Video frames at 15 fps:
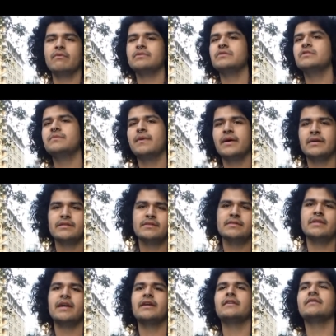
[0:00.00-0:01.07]
which one's best,
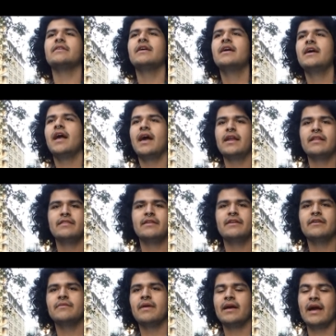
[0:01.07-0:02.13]
you gotta edit them.